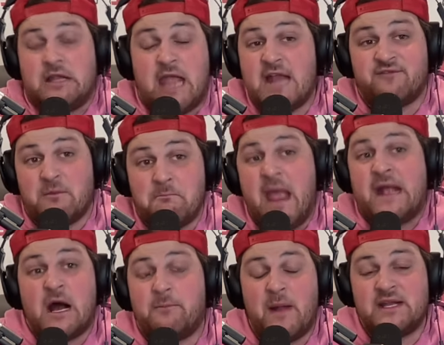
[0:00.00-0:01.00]
You can't even make
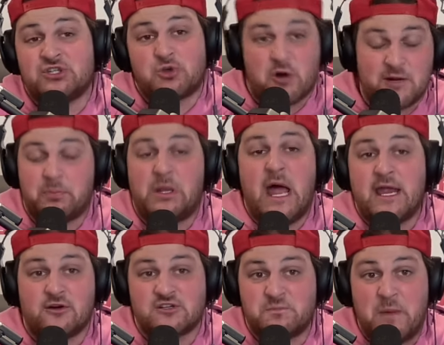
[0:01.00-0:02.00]
up any sort of
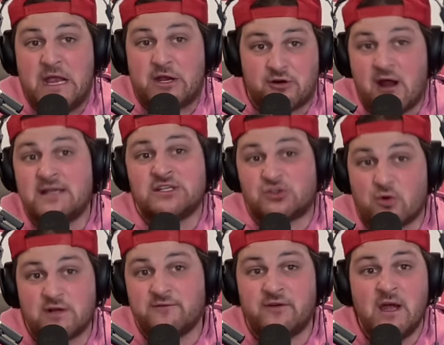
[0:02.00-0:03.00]
play or speak or any
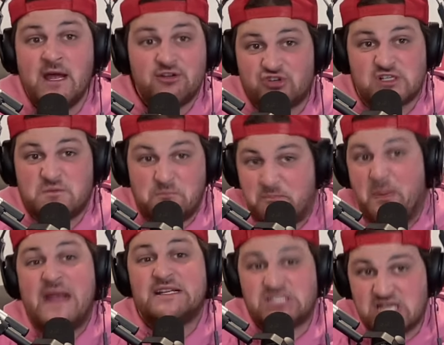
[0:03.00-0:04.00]
sort of just
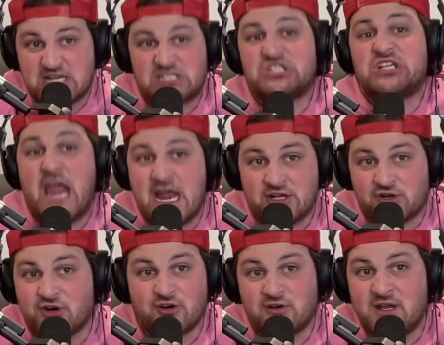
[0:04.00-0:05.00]
basic
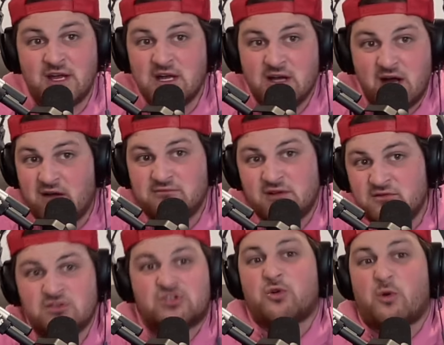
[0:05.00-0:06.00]
standard
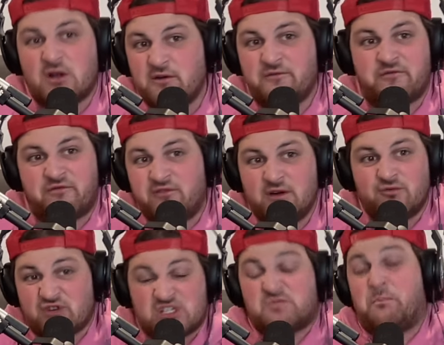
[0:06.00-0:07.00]
sort of
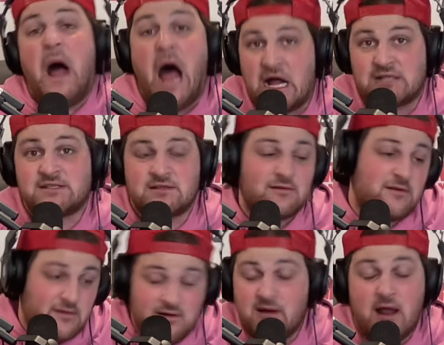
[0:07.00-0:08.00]
response.
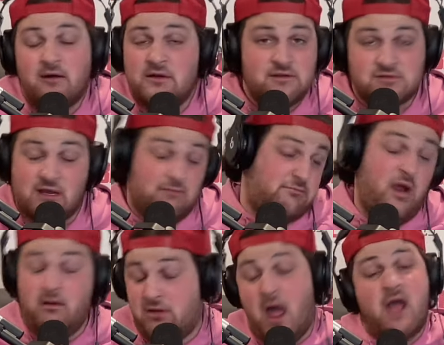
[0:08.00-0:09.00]
You're just like,
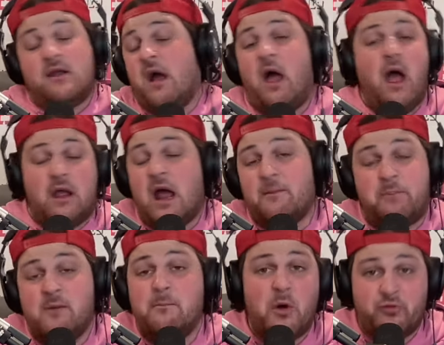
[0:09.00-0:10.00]
I got to
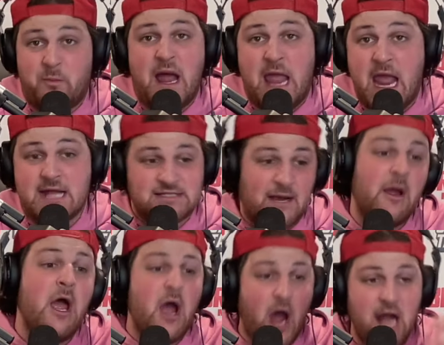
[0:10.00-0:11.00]
put both my hands up.
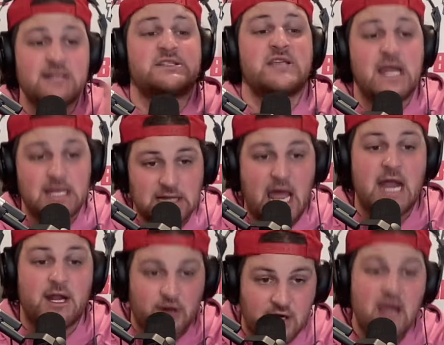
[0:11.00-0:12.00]
All right, see you
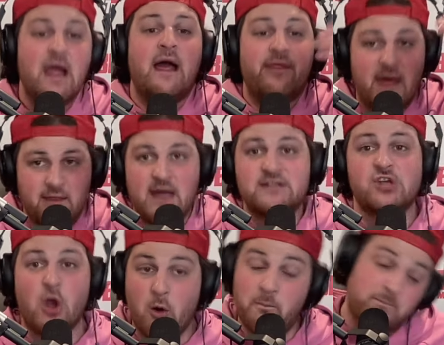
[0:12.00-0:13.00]
later. And then let's
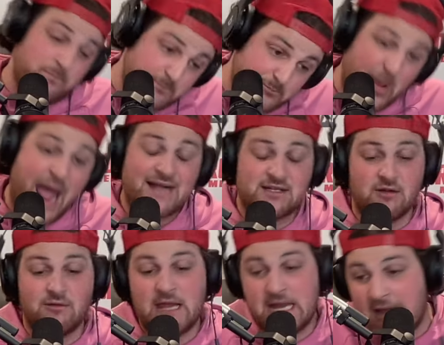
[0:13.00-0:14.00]
go back to
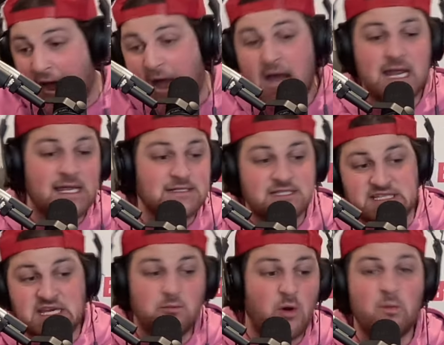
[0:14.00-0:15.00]
Lehigh and
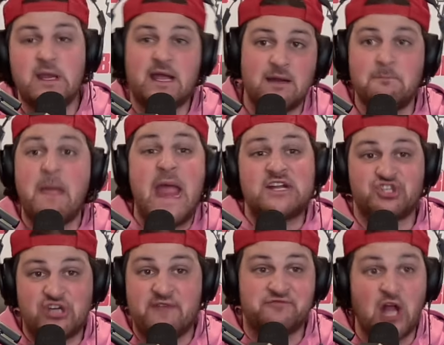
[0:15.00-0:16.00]
see what we can
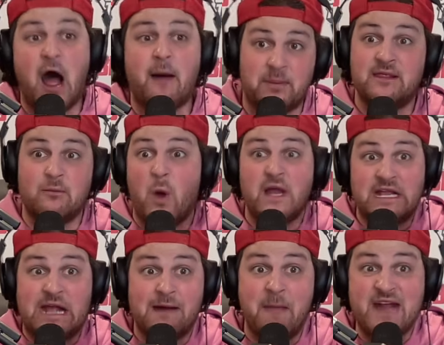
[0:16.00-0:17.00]
makeshift up. And what you
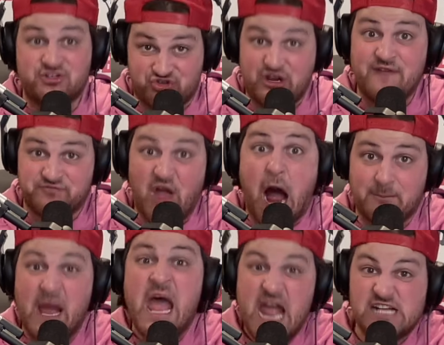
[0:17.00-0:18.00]
can makeshift
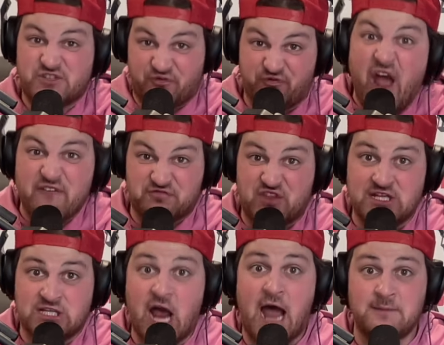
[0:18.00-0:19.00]
up is 50
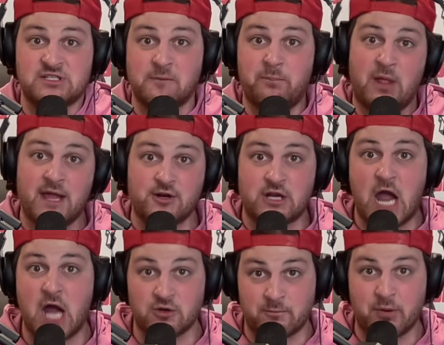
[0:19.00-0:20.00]
times the player
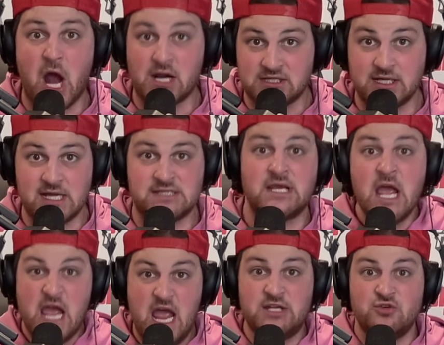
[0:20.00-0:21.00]
Connor Brogdon is.
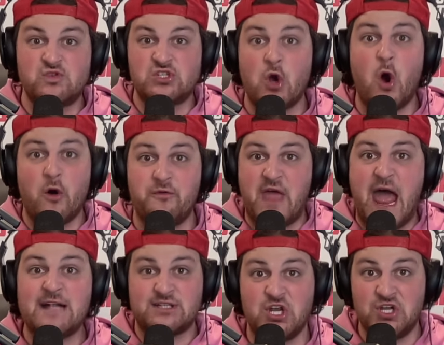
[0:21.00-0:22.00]
And you saw
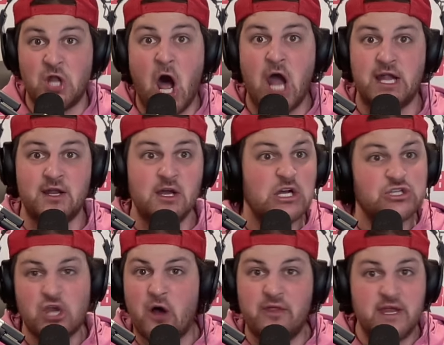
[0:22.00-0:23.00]
that tonight.
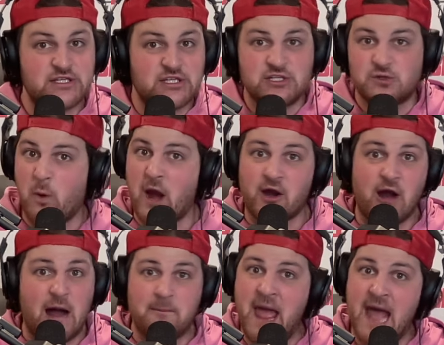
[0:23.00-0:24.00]
So this is where
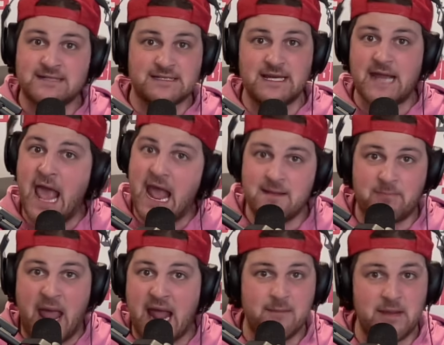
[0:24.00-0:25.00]
I'm at today,
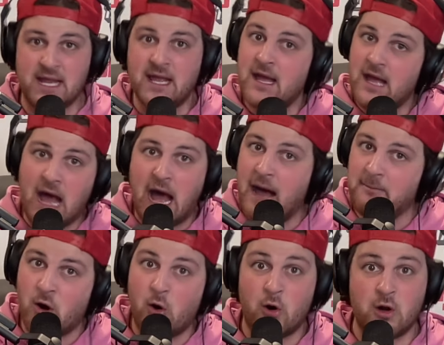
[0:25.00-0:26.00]
baby.
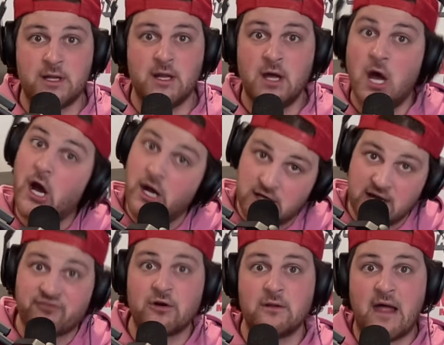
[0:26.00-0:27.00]
I'm on a
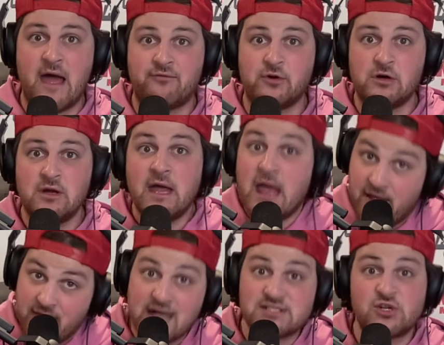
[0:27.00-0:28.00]
different level.
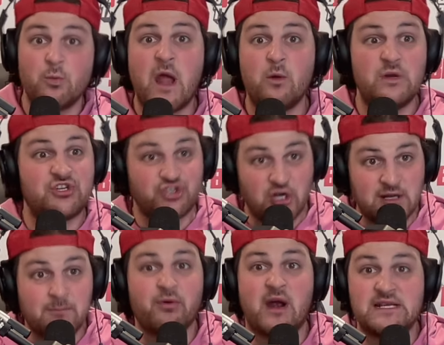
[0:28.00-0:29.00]
And that's the way we should
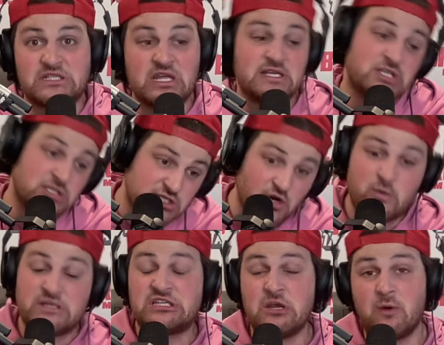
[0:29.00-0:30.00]
embrace this until
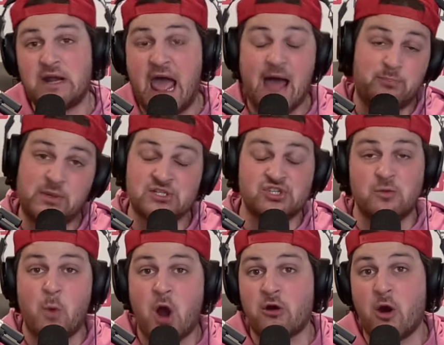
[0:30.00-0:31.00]
we see what happens
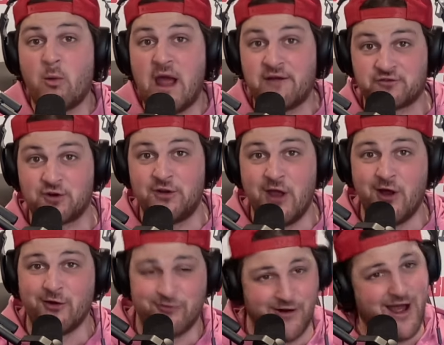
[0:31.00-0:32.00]
tomorrow
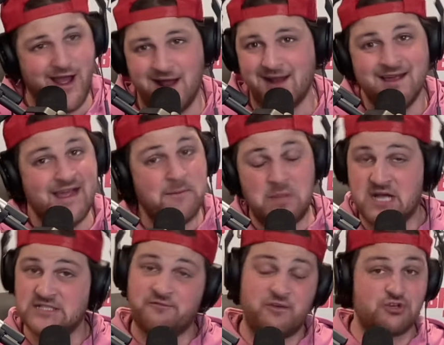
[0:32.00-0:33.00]
afternoon, right?
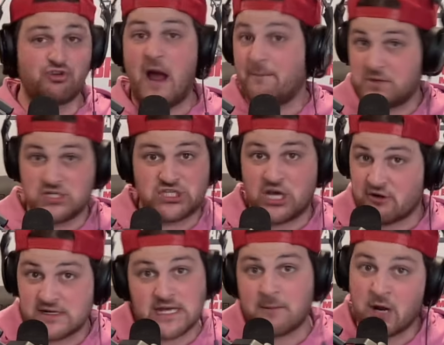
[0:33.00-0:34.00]
Because if you drop the
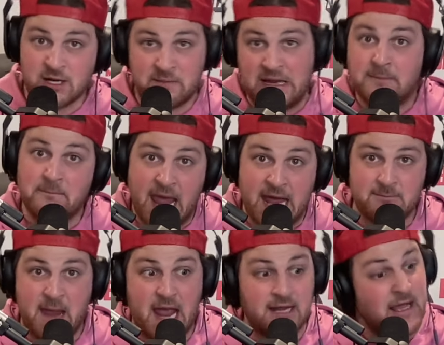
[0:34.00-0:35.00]
series, I'm going to be a
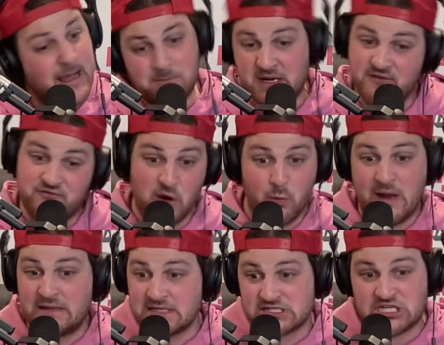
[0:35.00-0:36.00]
madman. But if you
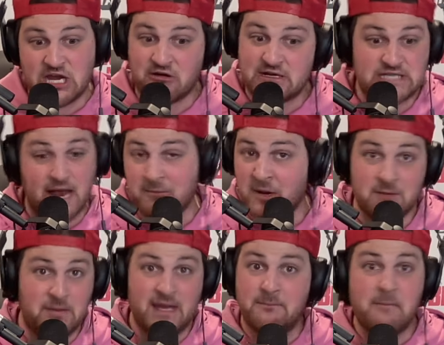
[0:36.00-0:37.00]
win the series, I'm going
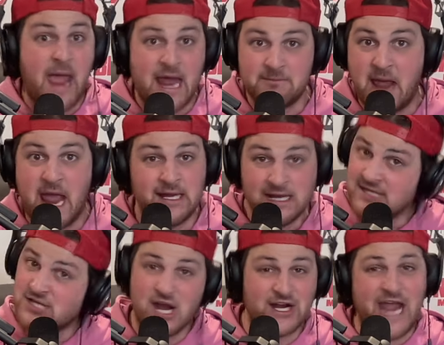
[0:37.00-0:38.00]
to be a madman.
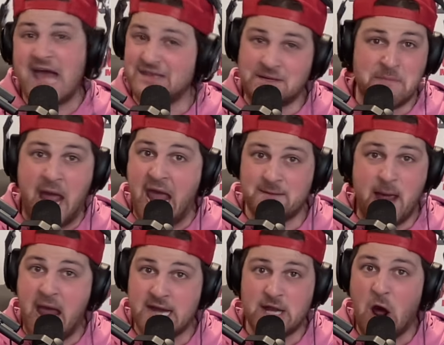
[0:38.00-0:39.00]
So you're getting a
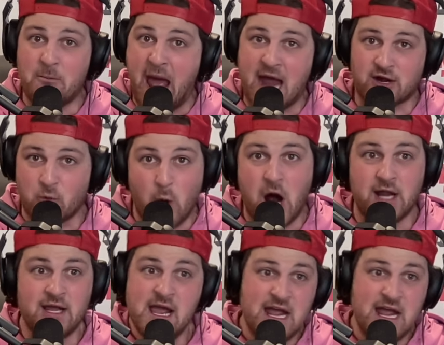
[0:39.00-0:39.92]
madman no matter what.